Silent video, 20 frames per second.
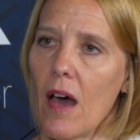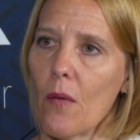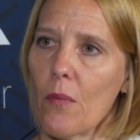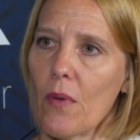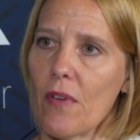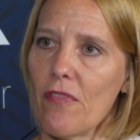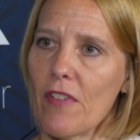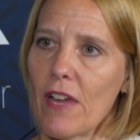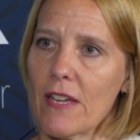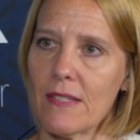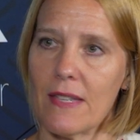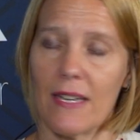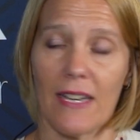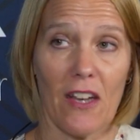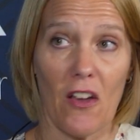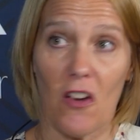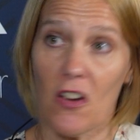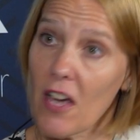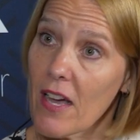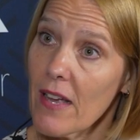reflected
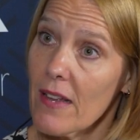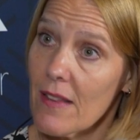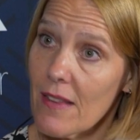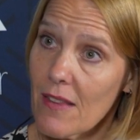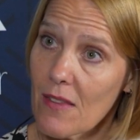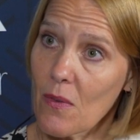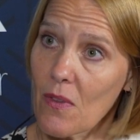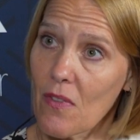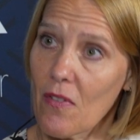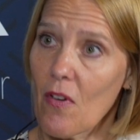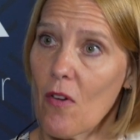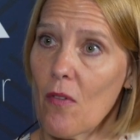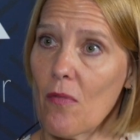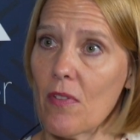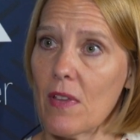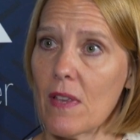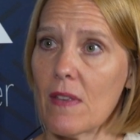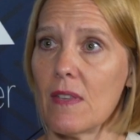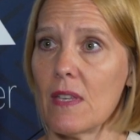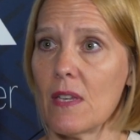in our guidance with
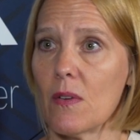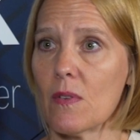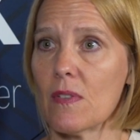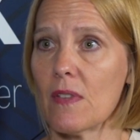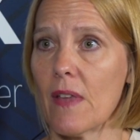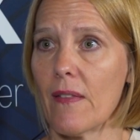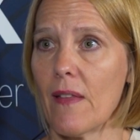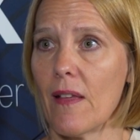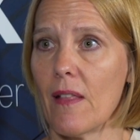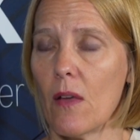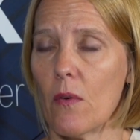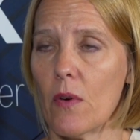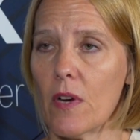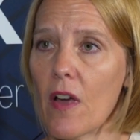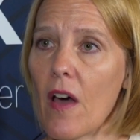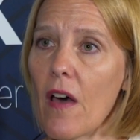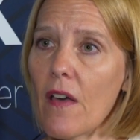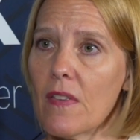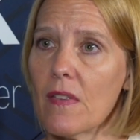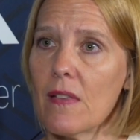hopefully, slightly lower
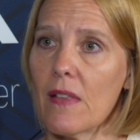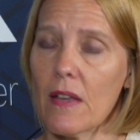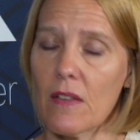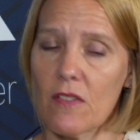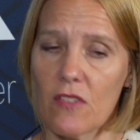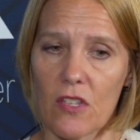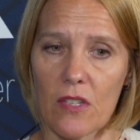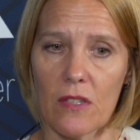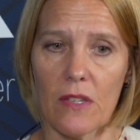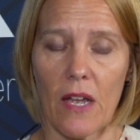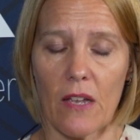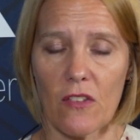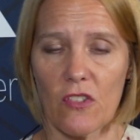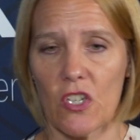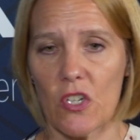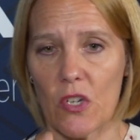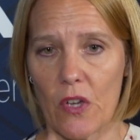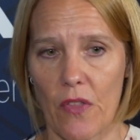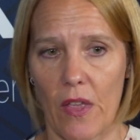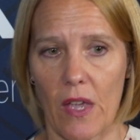costs next
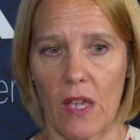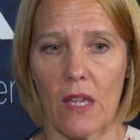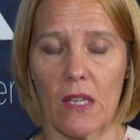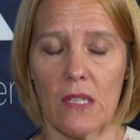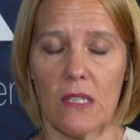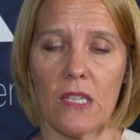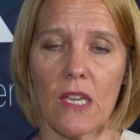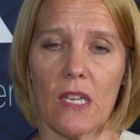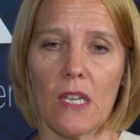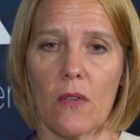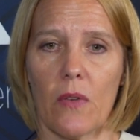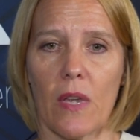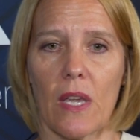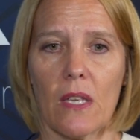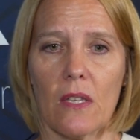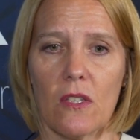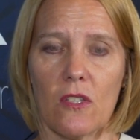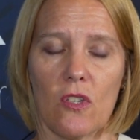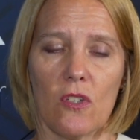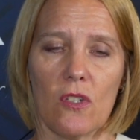year and then
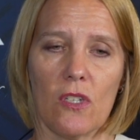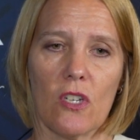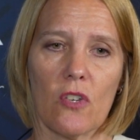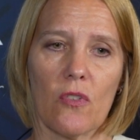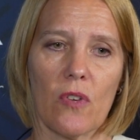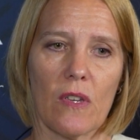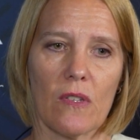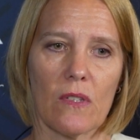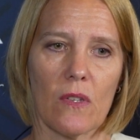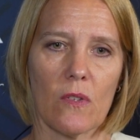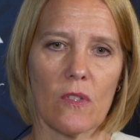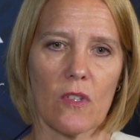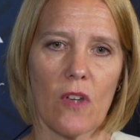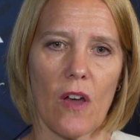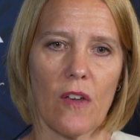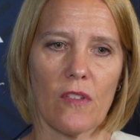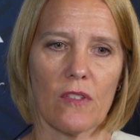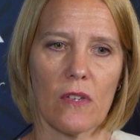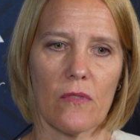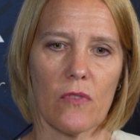continuing to decrease those
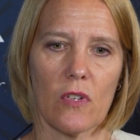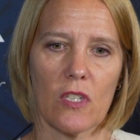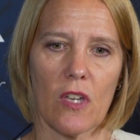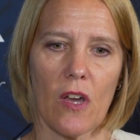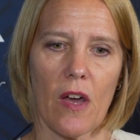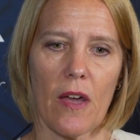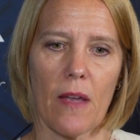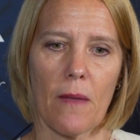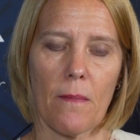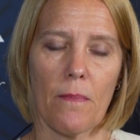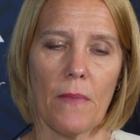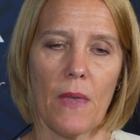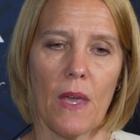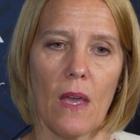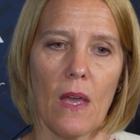costs over time.